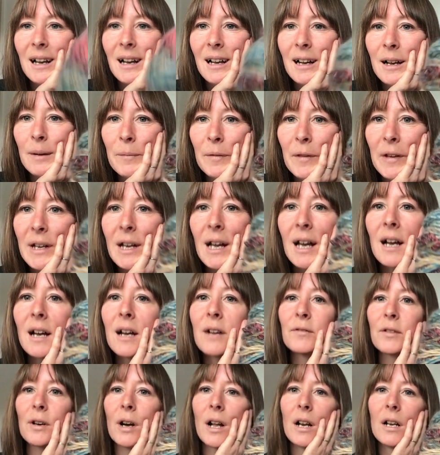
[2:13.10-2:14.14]
They
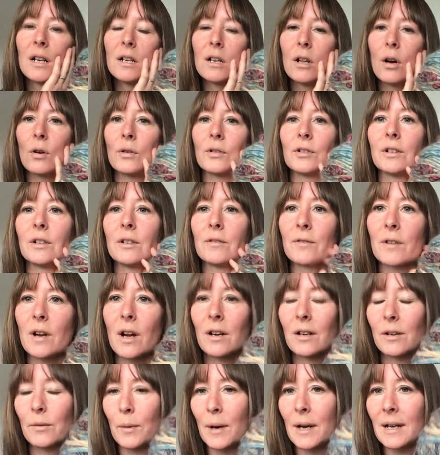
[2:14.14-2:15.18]
have a lot of
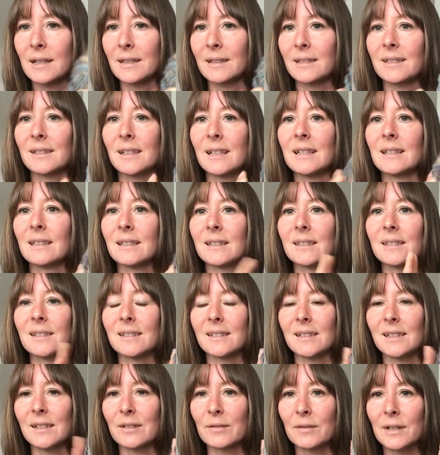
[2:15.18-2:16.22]
colourways in this
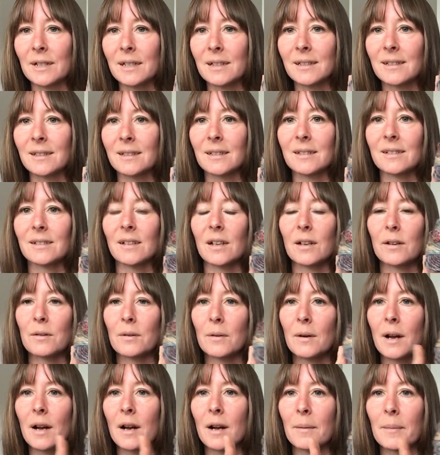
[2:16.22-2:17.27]
series.
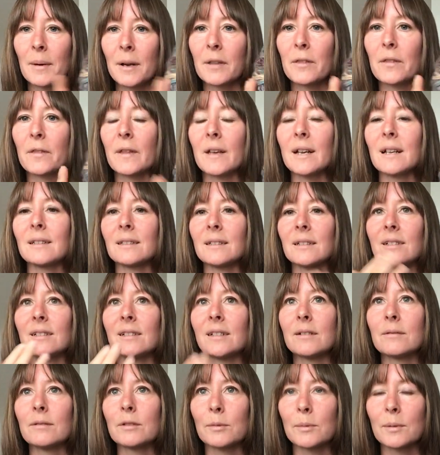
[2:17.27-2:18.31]
So I think this
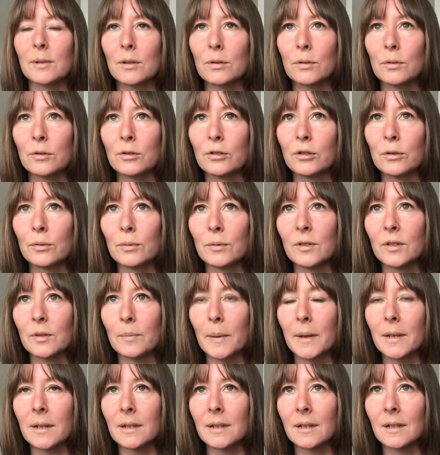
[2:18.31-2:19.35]
series was called Jewel
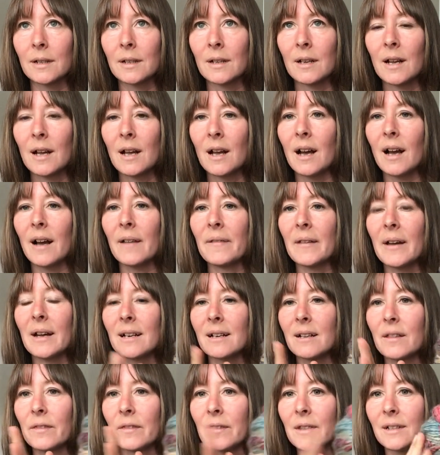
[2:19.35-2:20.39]
Spun. And
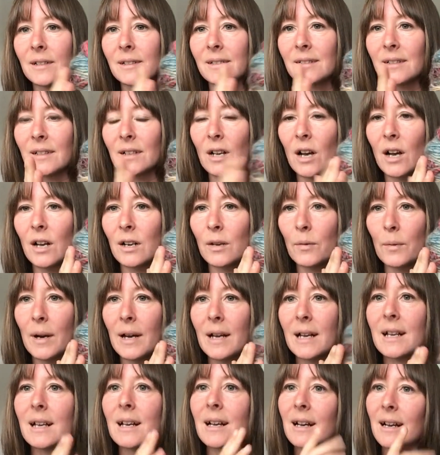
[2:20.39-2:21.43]
then this
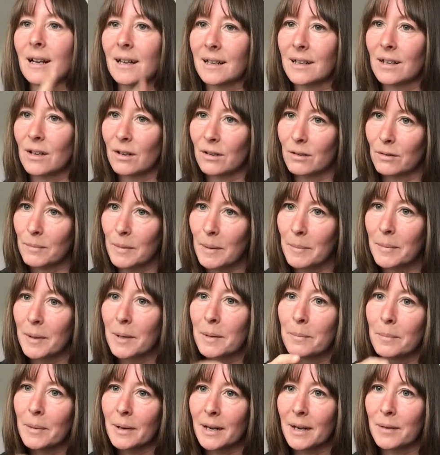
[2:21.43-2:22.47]
colourway, I can't
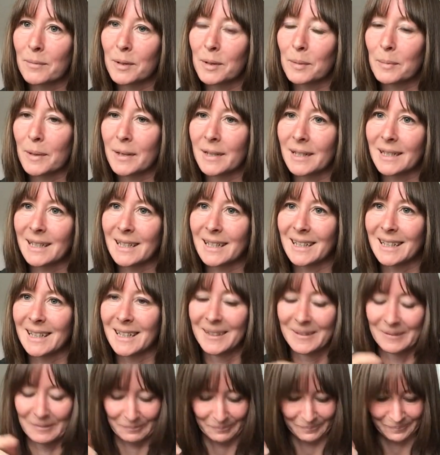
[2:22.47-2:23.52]
remember, but I will put it
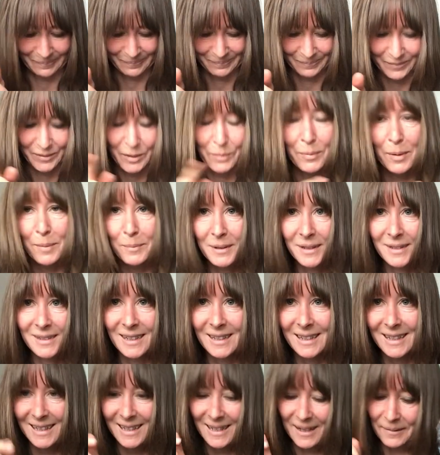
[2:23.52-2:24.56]
here. You're probably
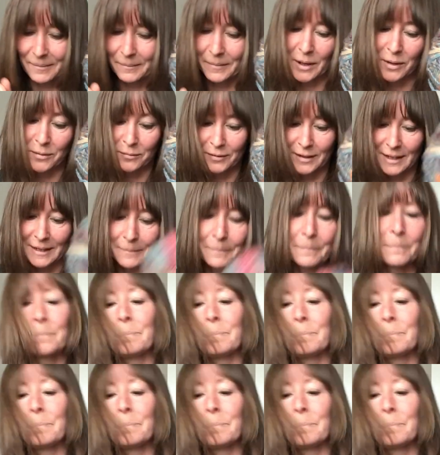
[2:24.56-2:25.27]
seeing it now, hopefully.